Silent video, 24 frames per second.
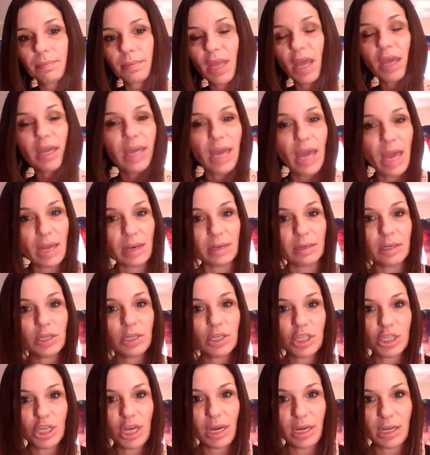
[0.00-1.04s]
Again,
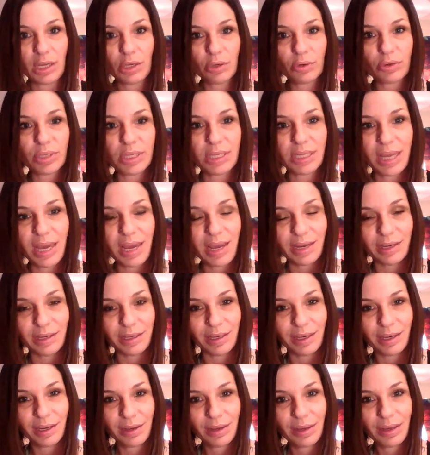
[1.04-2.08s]
shedding your skin,
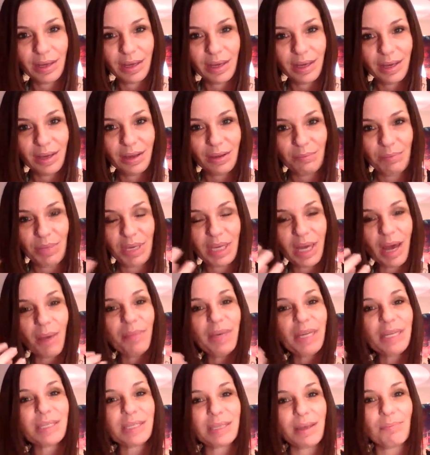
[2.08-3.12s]

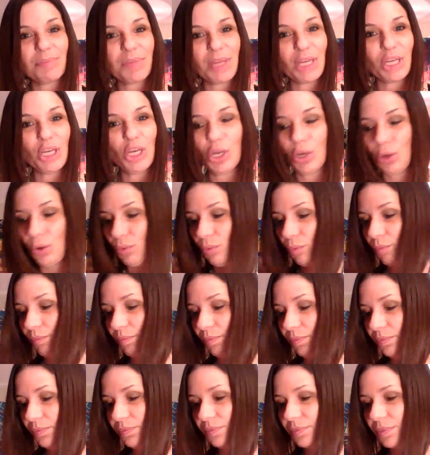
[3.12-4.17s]
becoming something new.
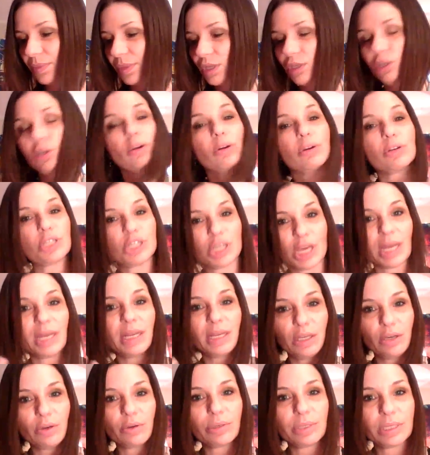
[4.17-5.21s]
You're
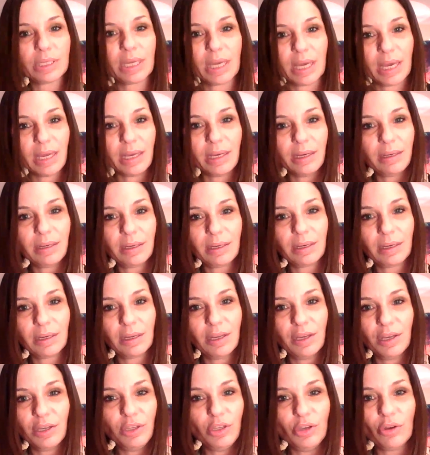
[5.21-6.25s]
shedding your skin.
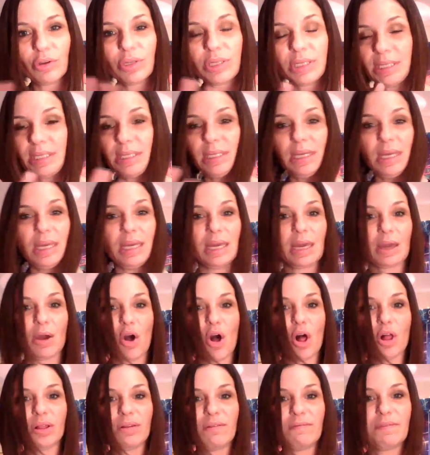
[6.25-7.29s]
You're seeing
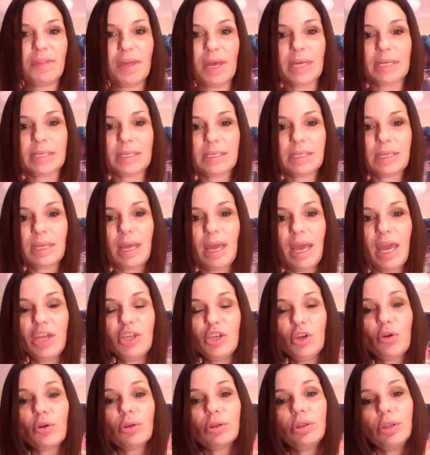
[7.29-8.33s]
all of this,
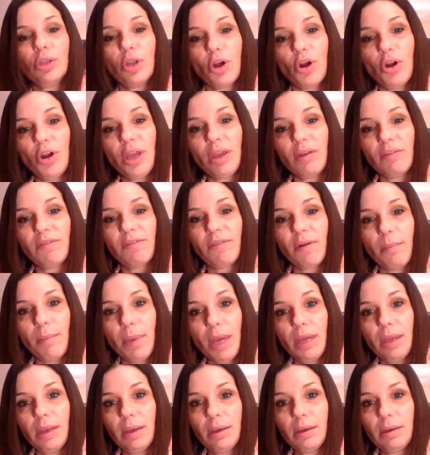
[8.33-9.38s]
and you're learning from
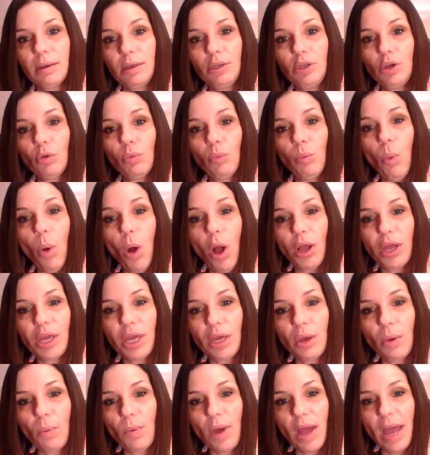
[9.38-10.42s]
it. You're
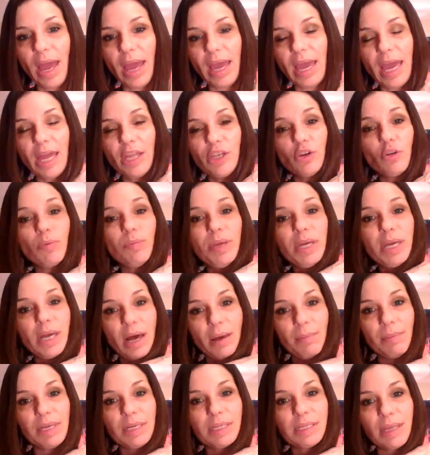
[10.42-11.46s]
walking away, and you're
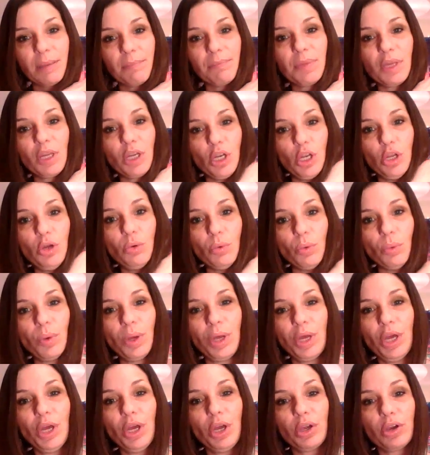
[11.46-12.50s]
becoming something new.
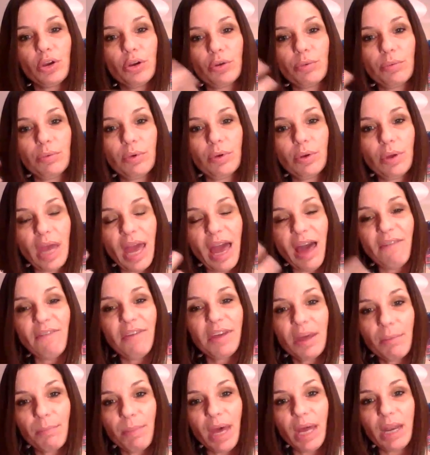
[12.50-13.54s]
You're
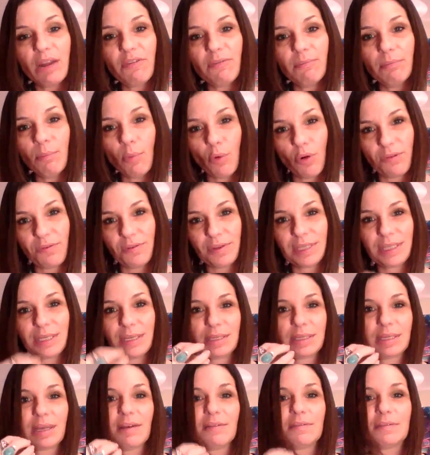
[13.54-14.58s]
having a
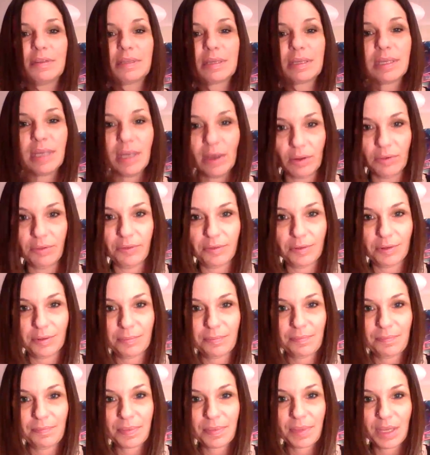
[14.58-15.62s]
metamorphosis of self.
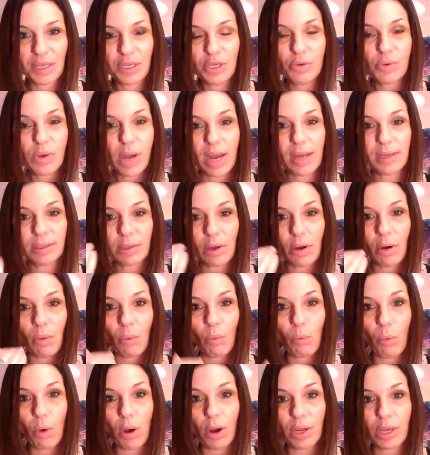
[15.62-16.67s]
You guys are
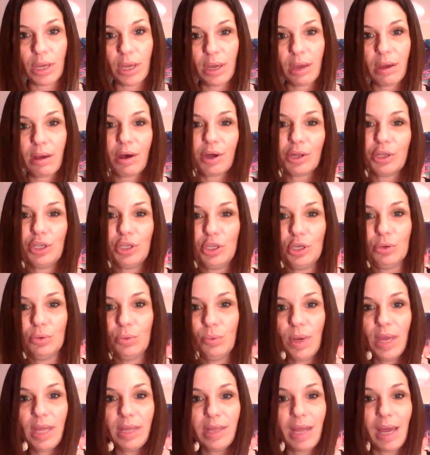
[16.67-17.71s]
working on
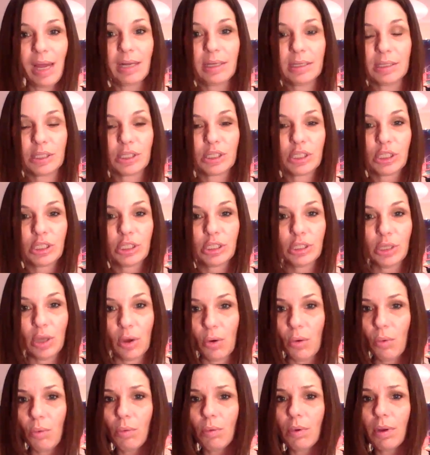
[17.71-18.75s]
you, and that is
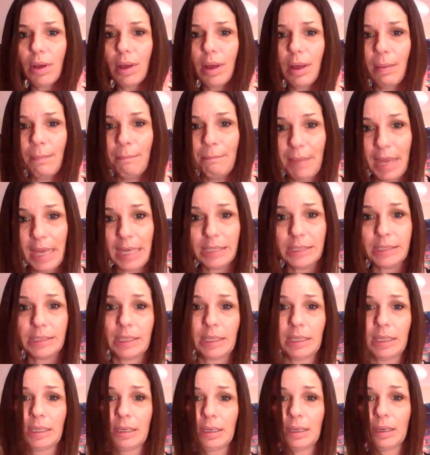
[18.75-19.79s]
so
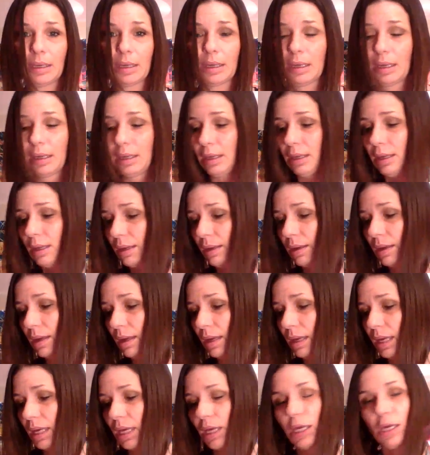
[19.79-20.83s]
amazing.
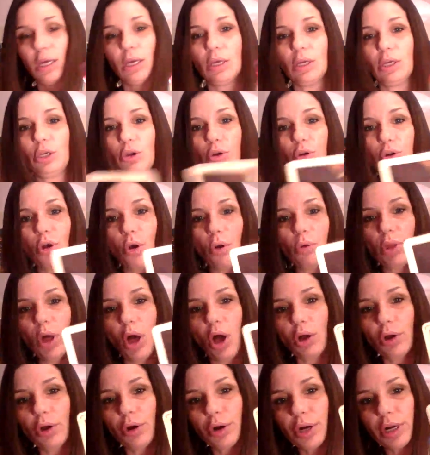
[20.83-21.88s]
You're no
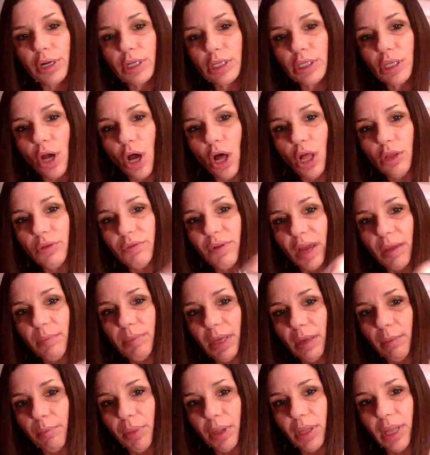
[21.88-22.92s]
longer going to tolerate
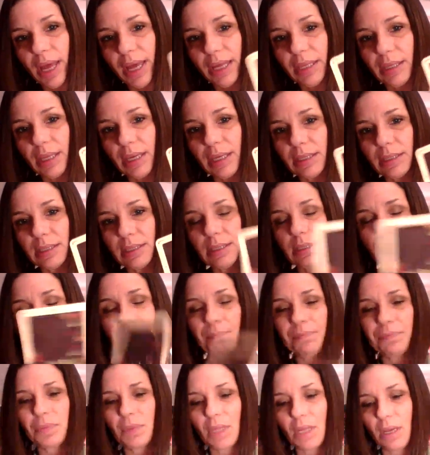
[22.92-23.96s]
people like this.
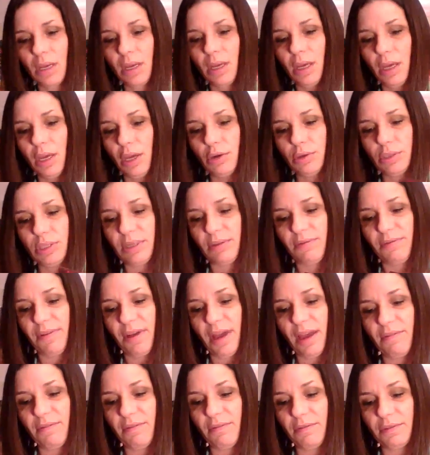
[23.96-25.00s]
Here's the
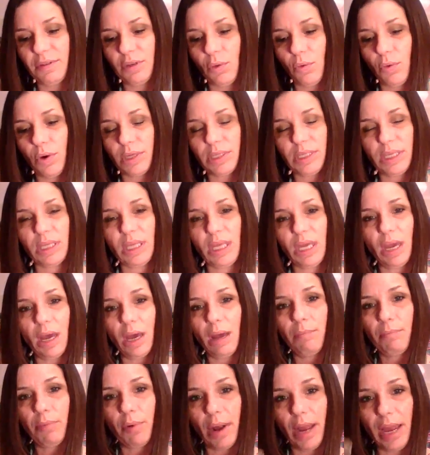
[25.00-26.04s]
Five of Swords in the
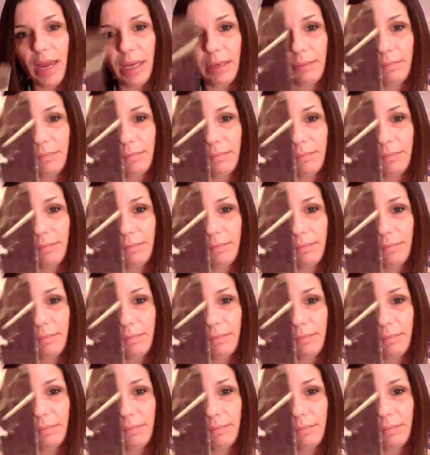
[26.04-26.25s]
upright.